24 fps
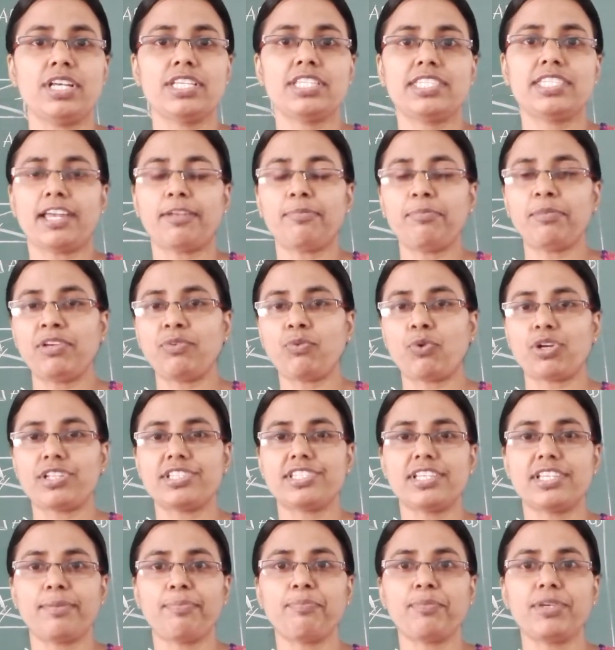Send me
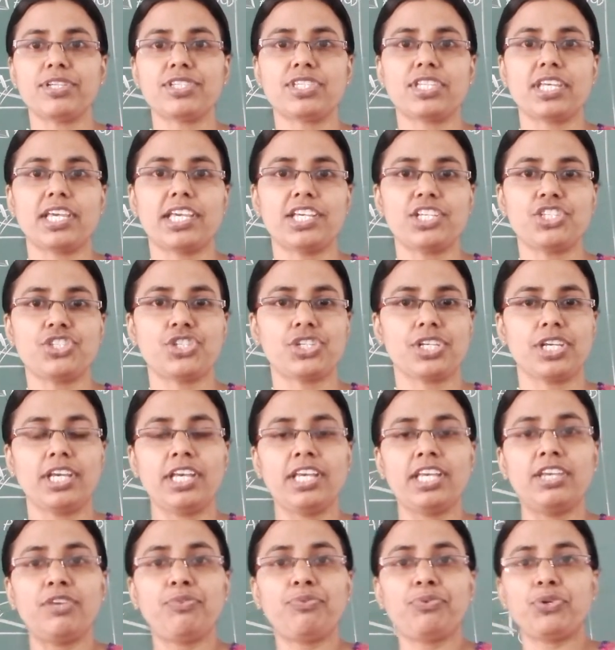WhatsApp message
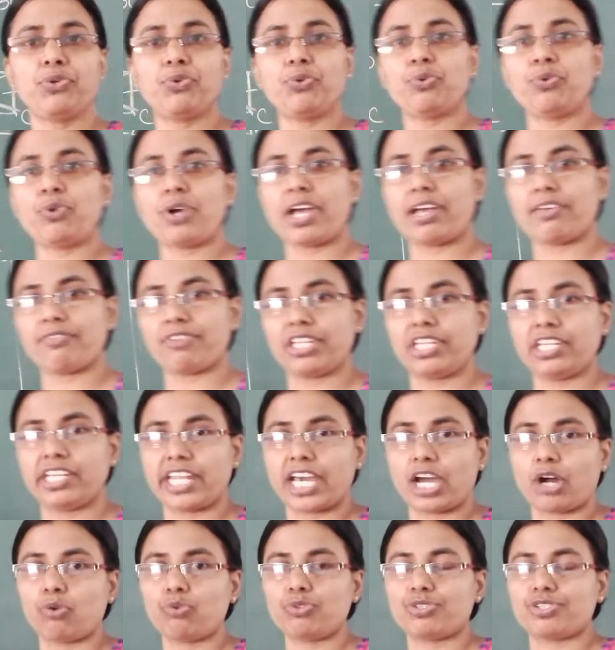if you have any
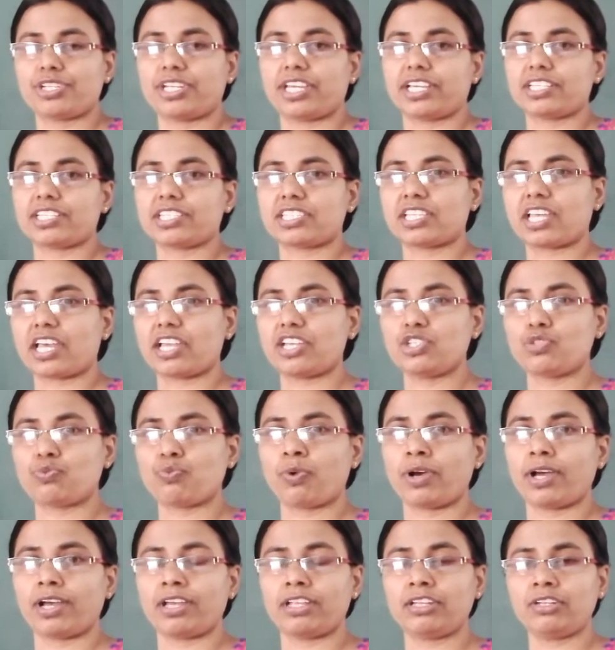doubts in exercise
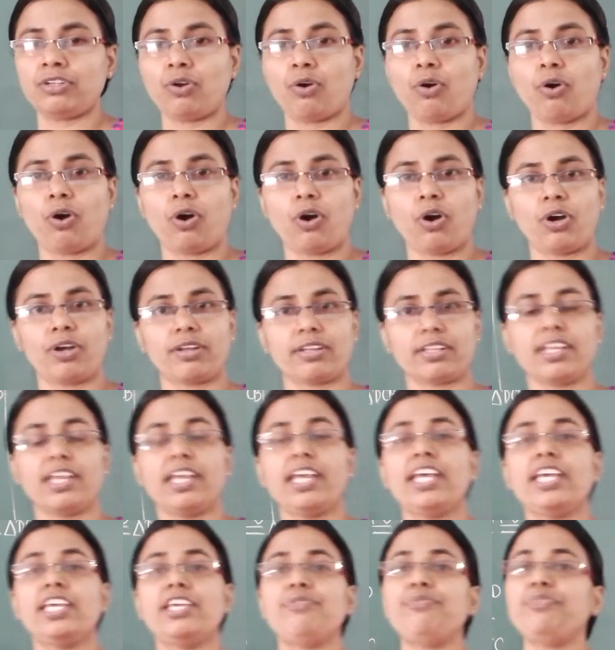1, or
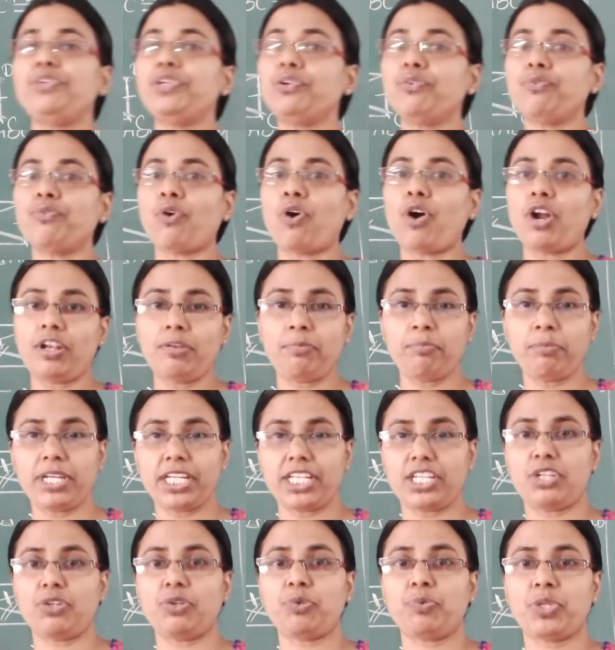if you want me
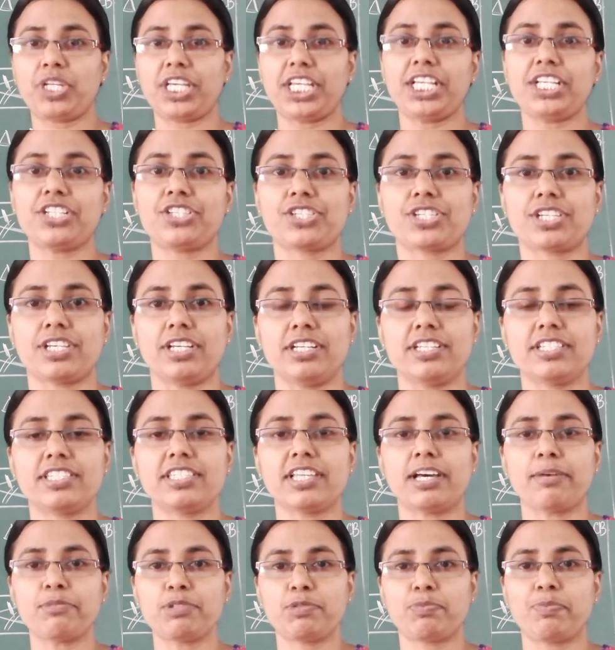to teach
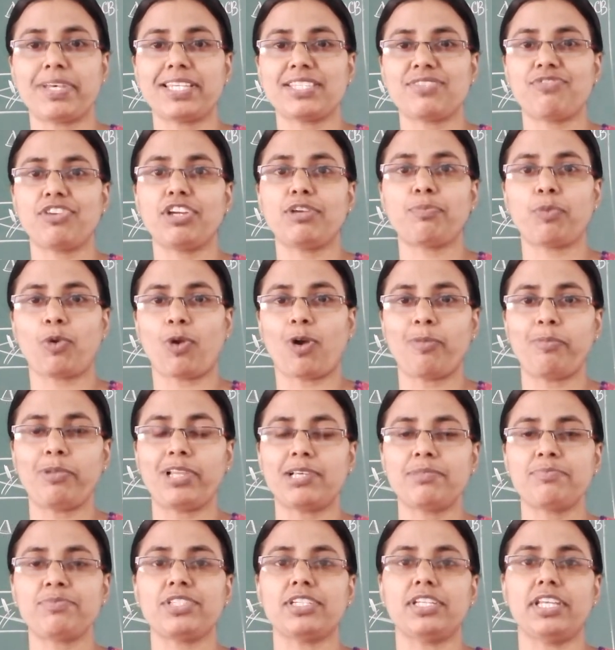some specific
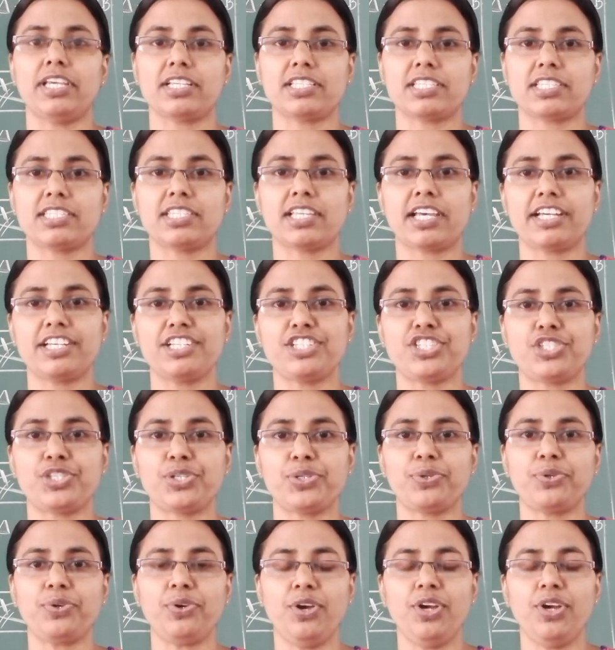problems in exercise
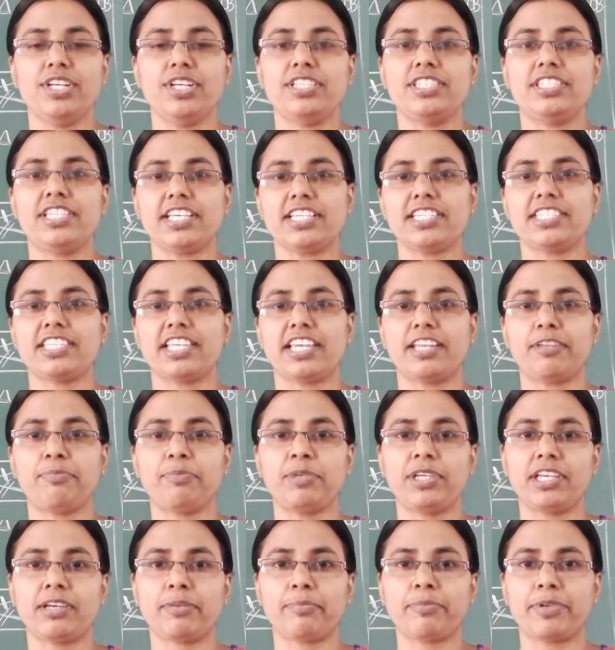2, just send
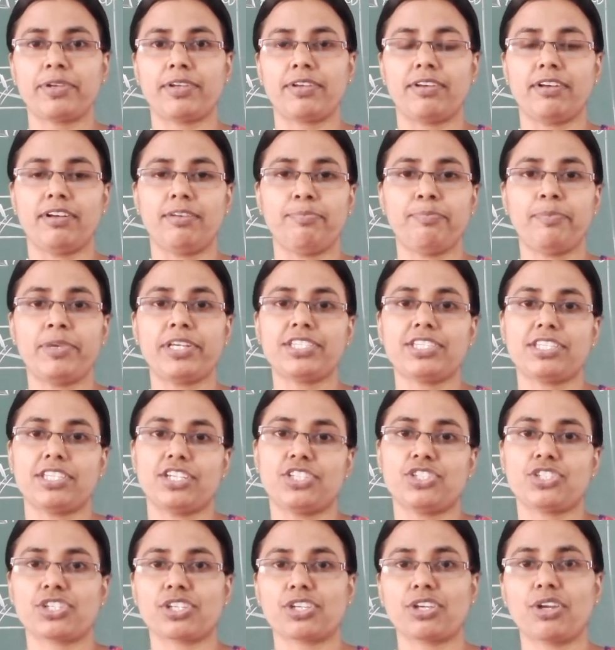me a
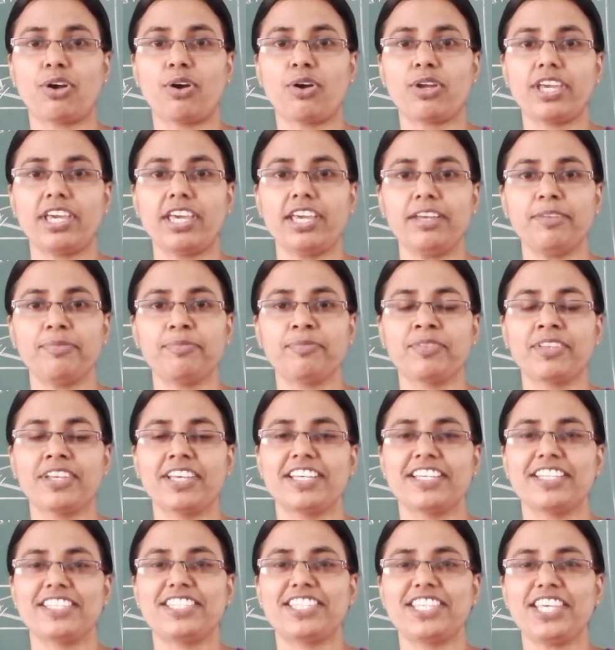message. Okay?
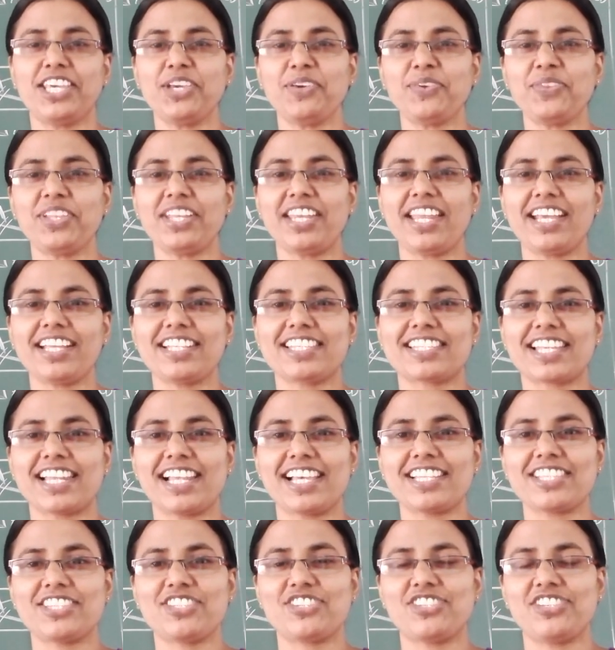See you in the next
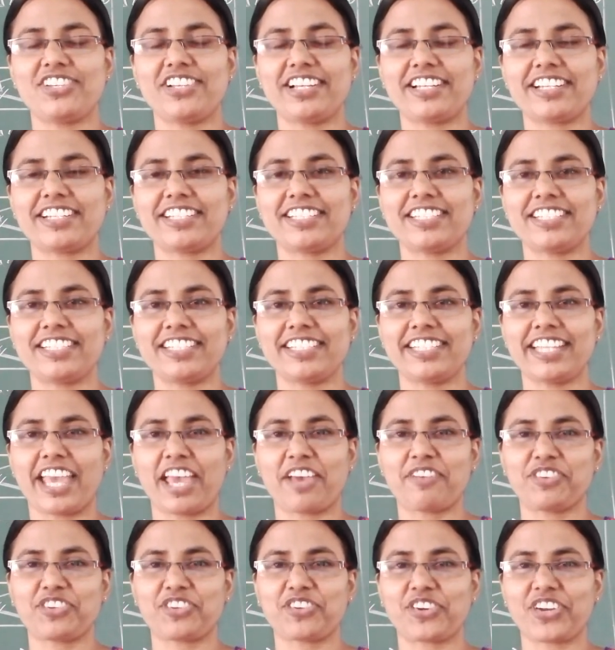class, children.
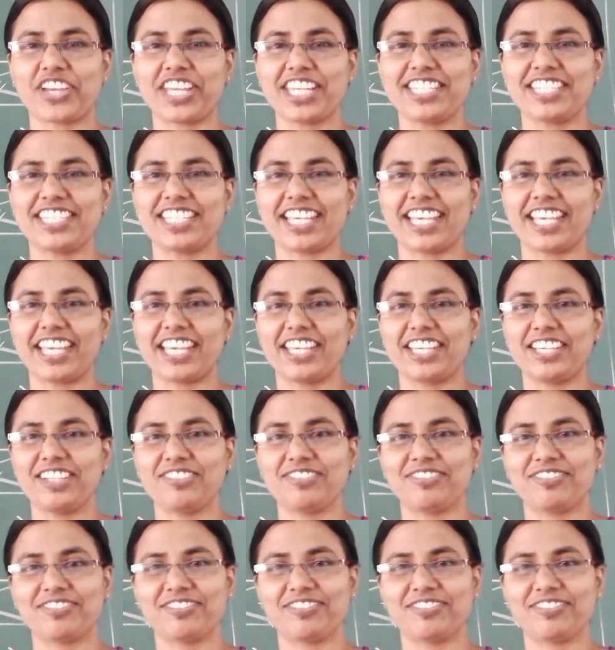Have a great day.